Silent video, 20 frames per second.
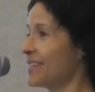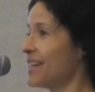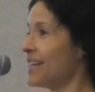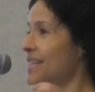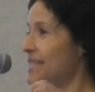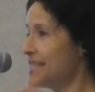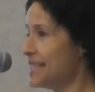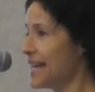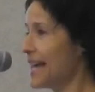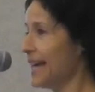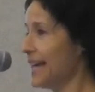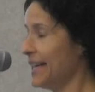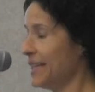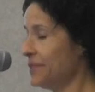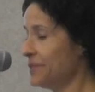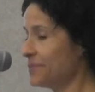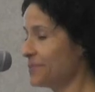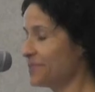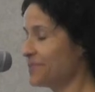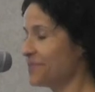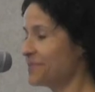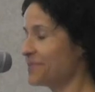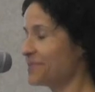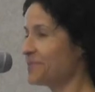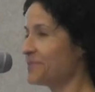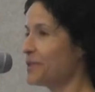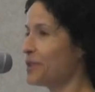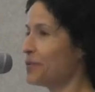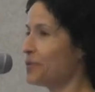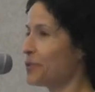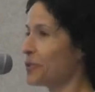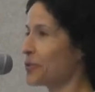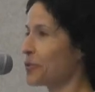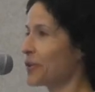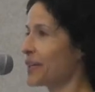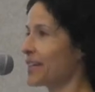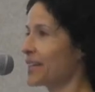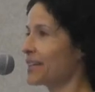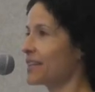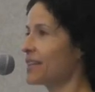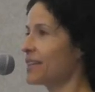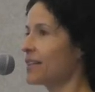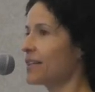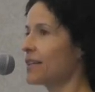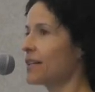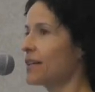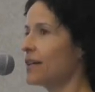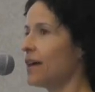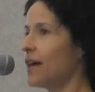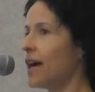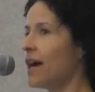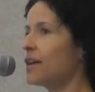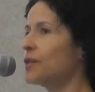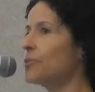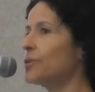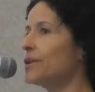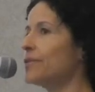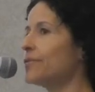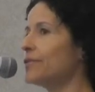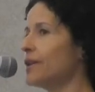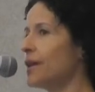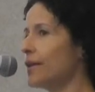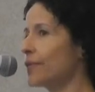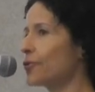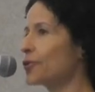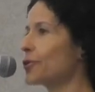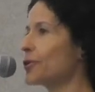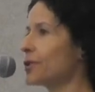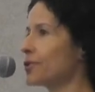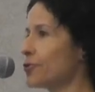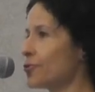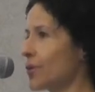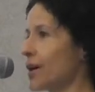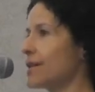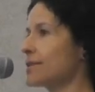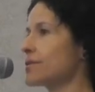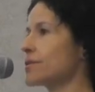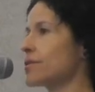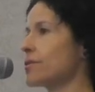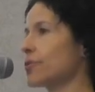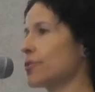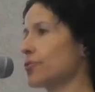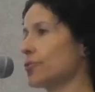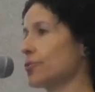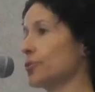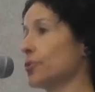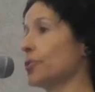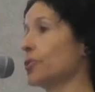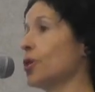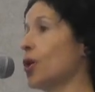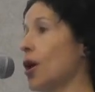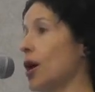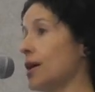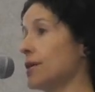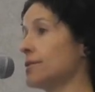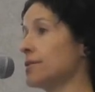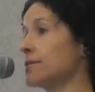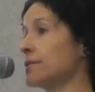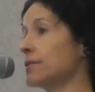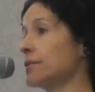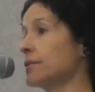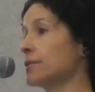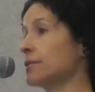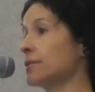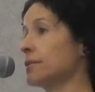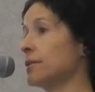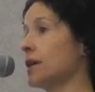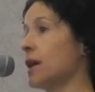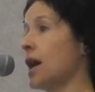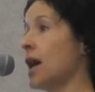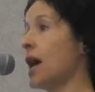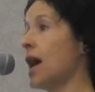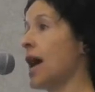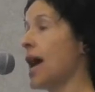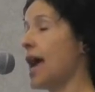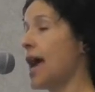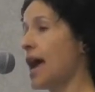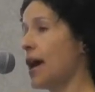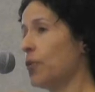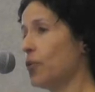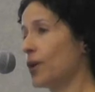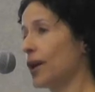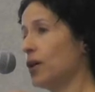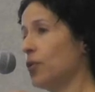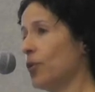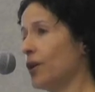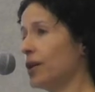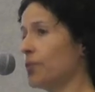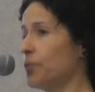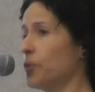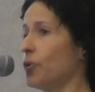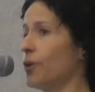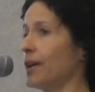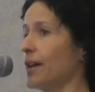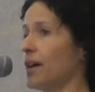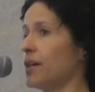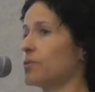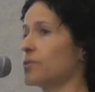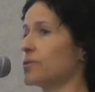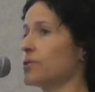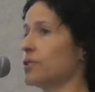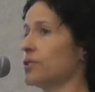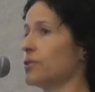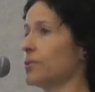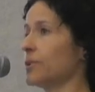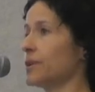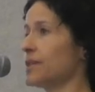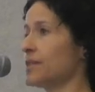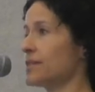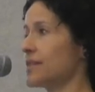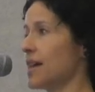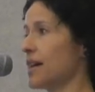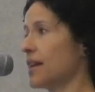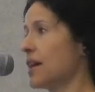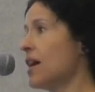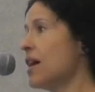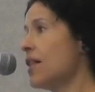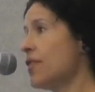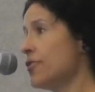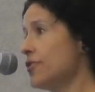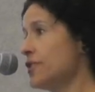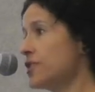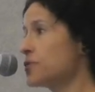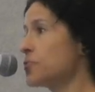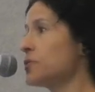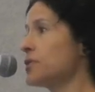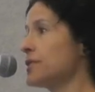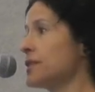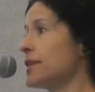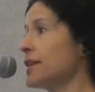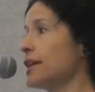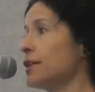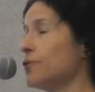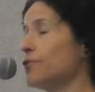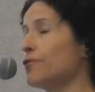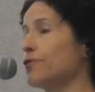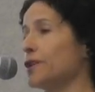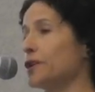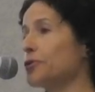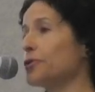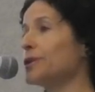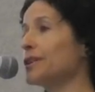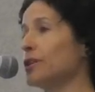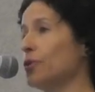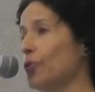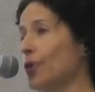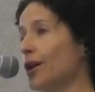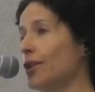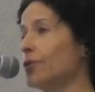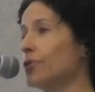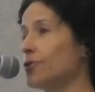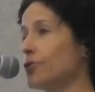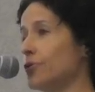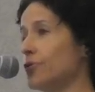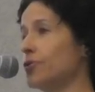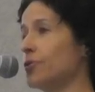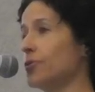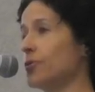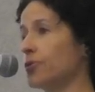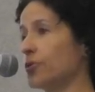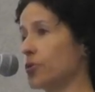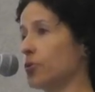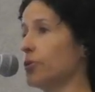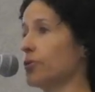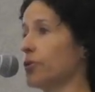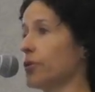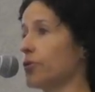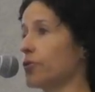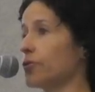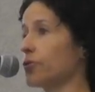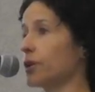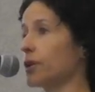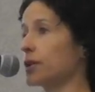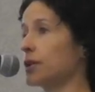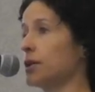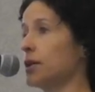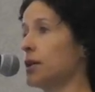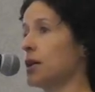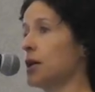a day of learning, and we've never addressed the root cause. And what I want to point out to you is that this was in a fairly well-to-do school district.